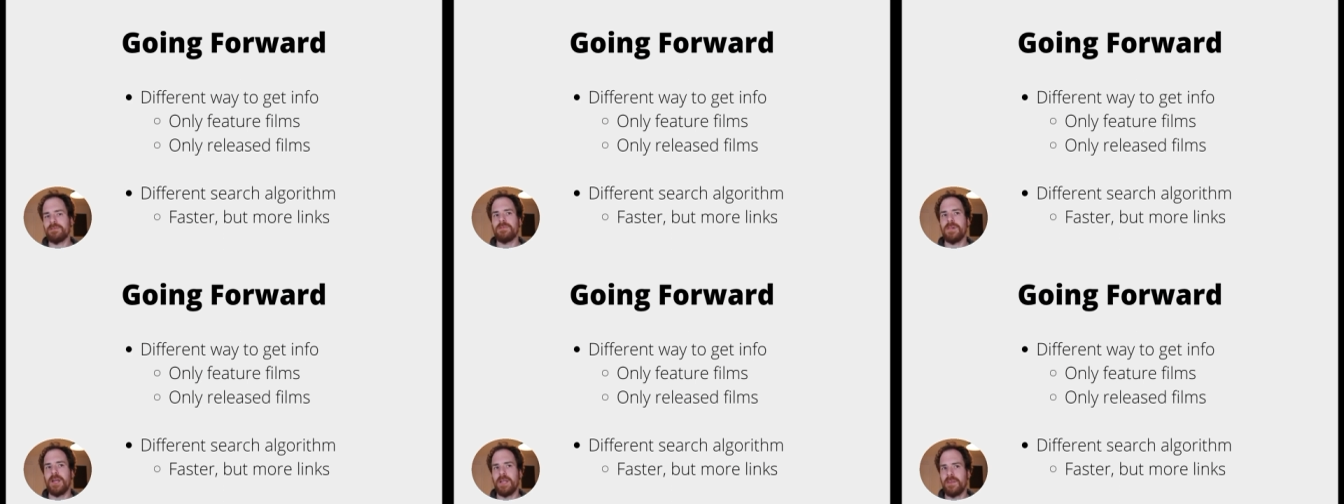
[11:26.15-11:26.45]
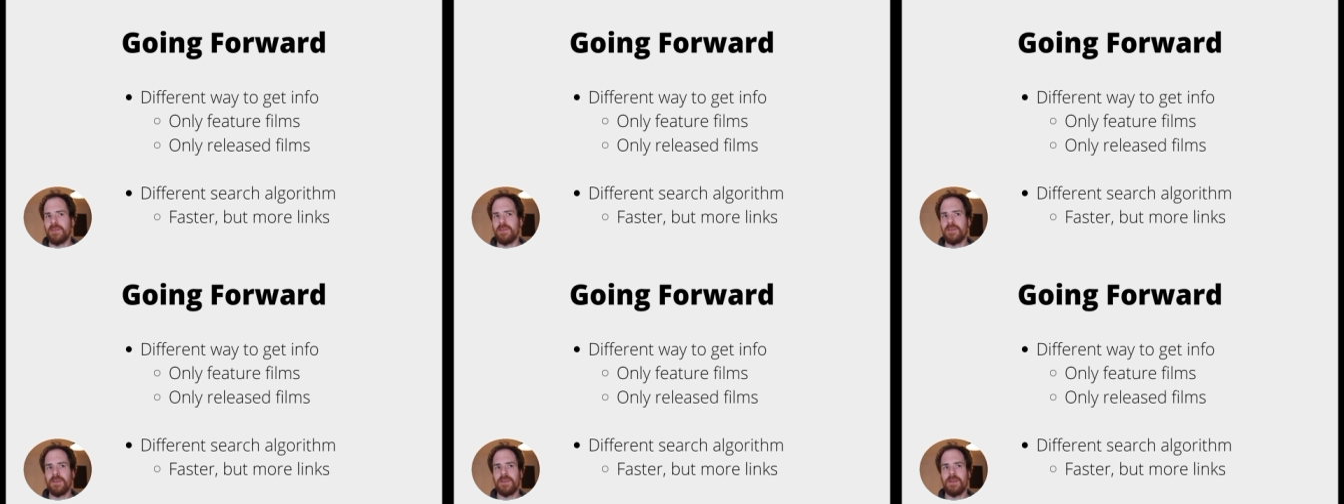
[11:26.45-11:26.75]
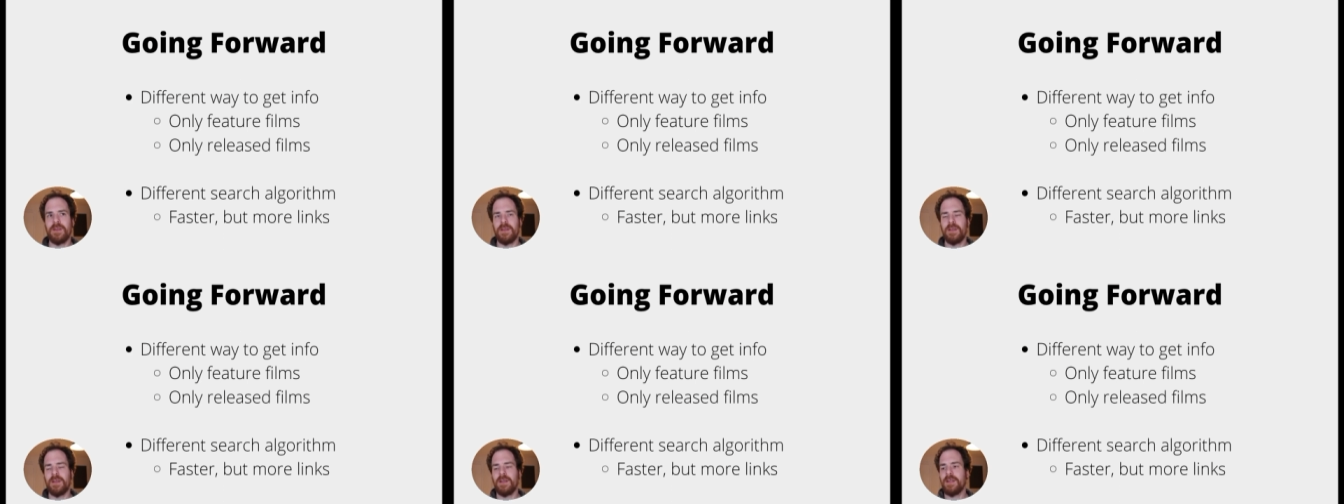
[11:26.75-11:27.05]
But
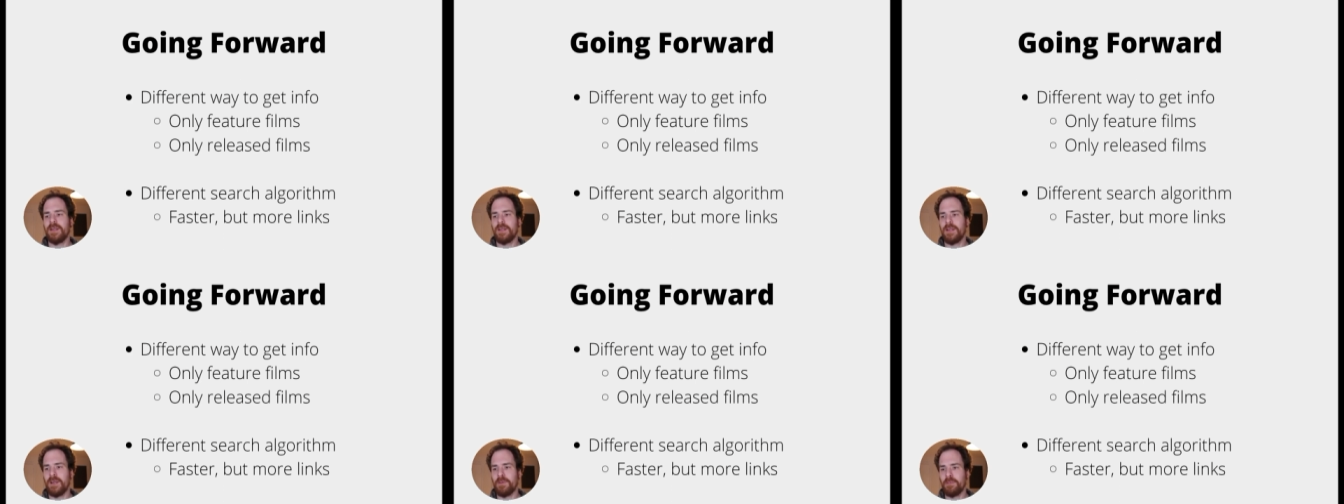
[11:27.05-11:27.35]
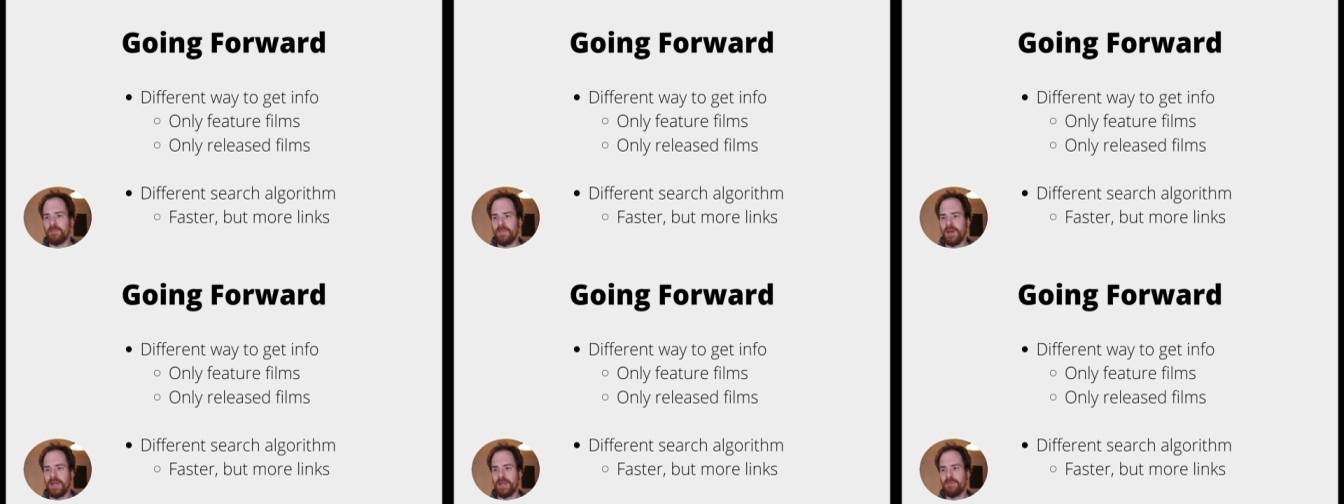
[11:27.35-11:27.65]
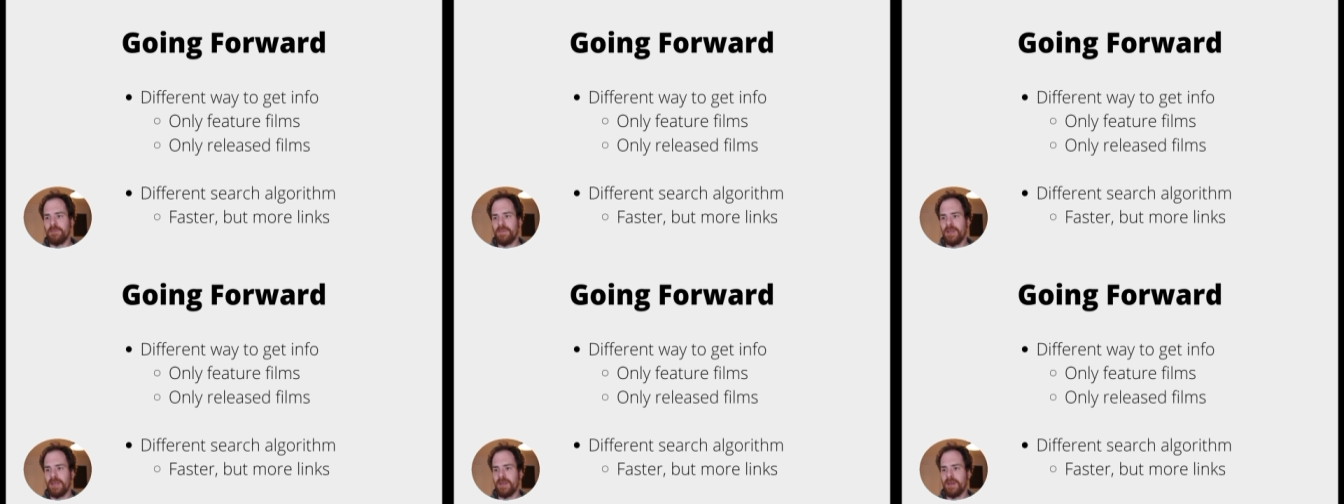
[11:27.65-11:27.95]
that might
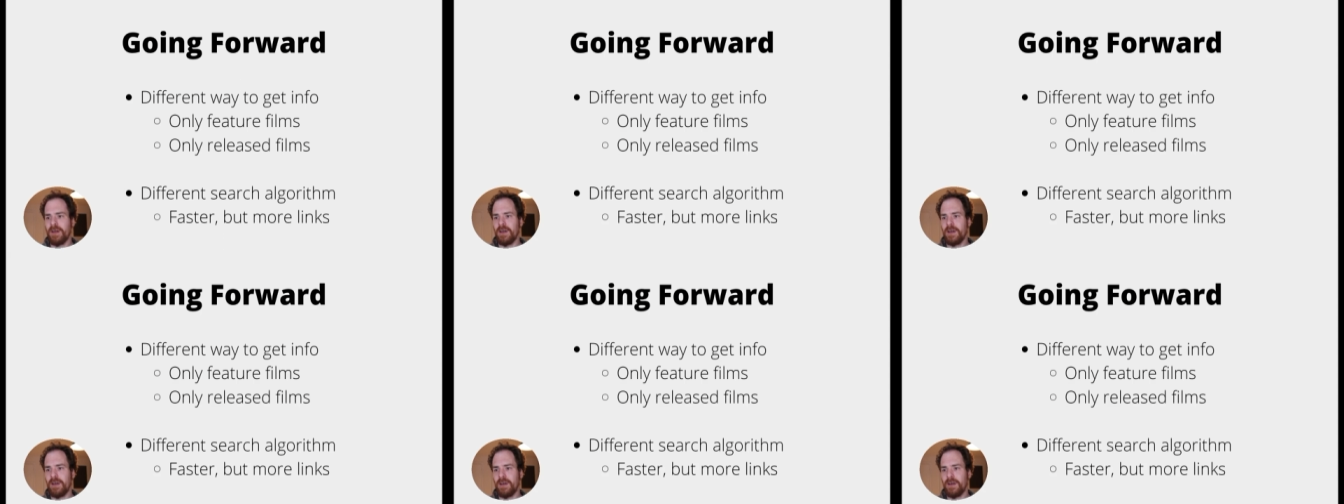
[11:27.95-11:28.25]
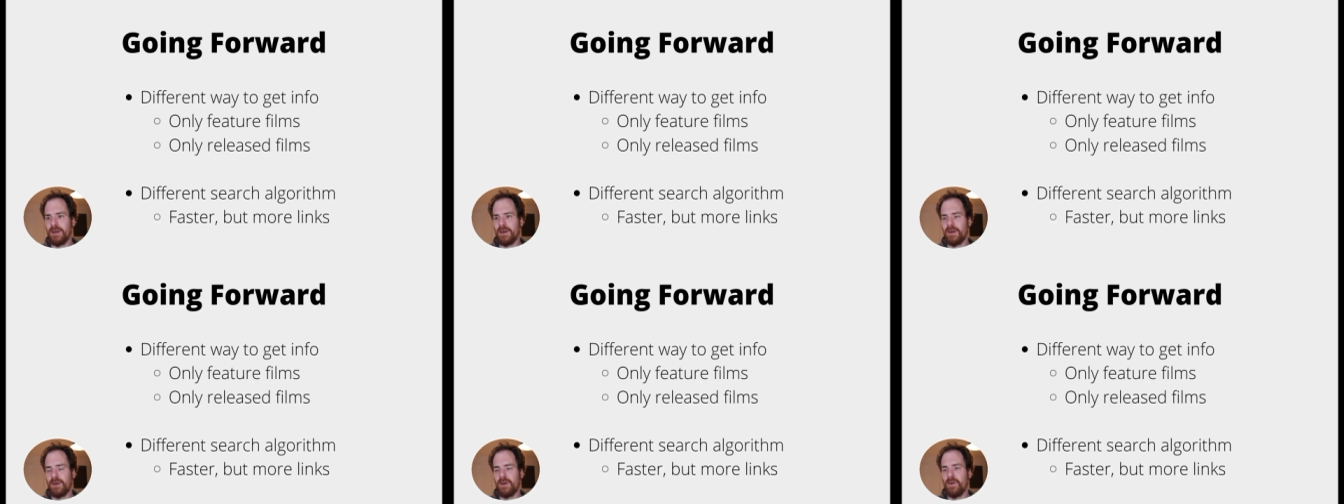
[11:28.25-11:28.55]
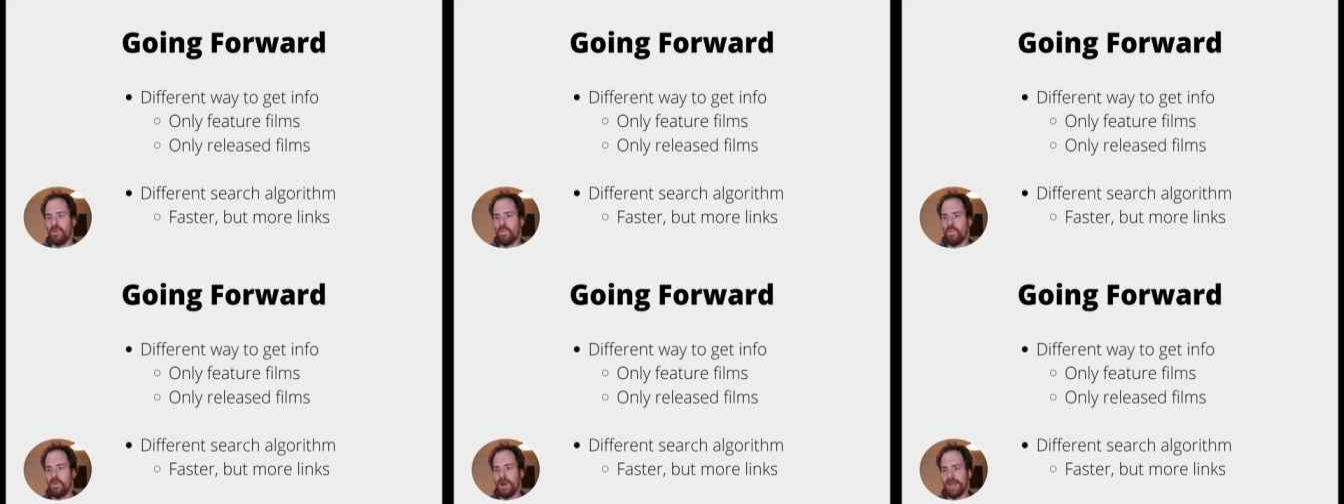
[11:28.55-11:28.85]
be a,
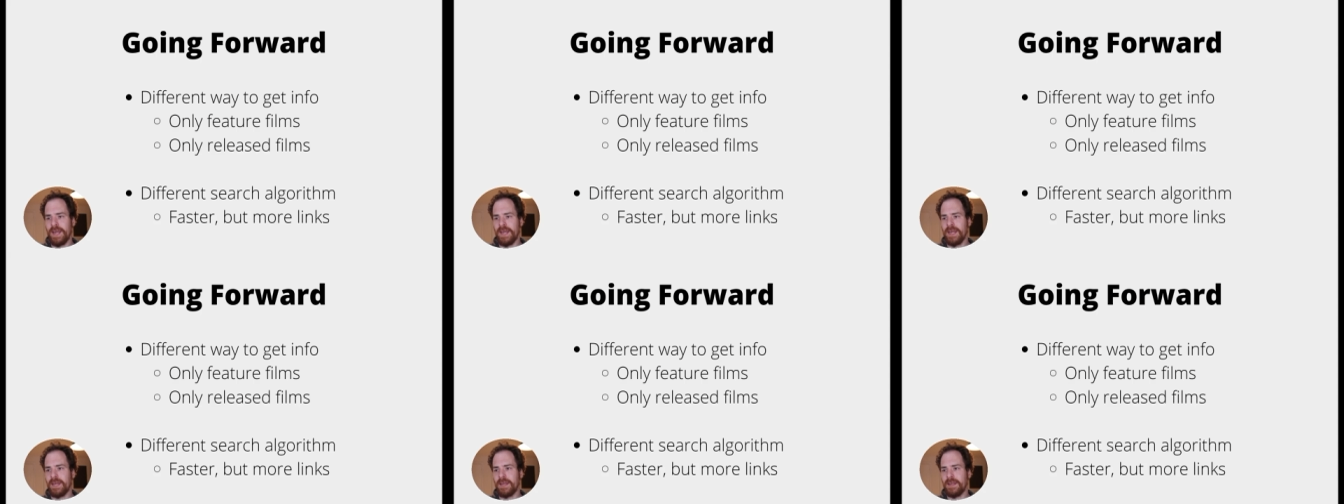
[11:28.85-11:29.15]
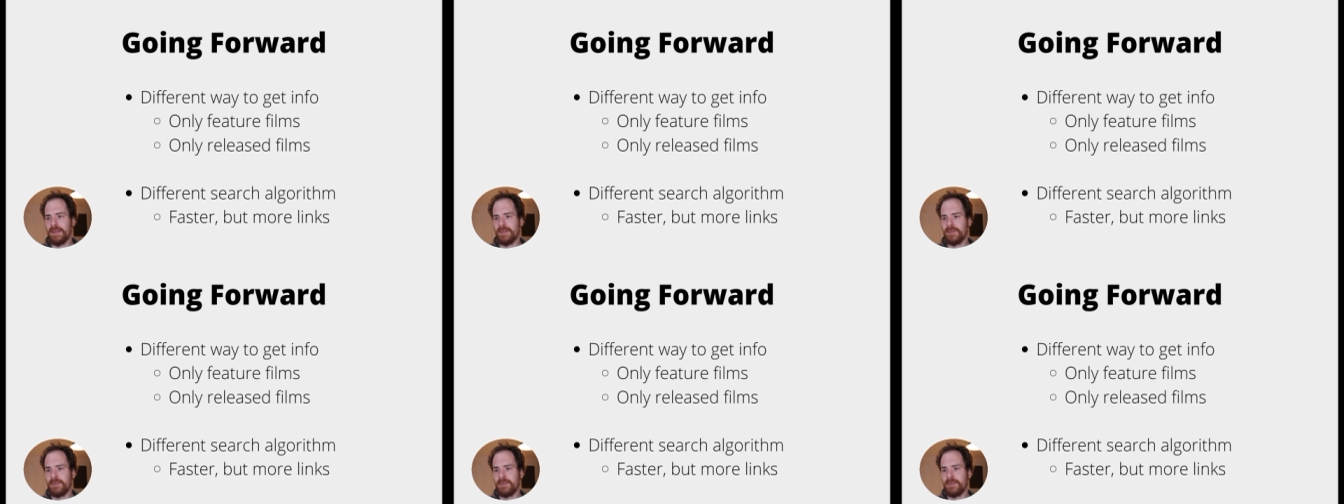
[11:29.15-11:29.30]
a way.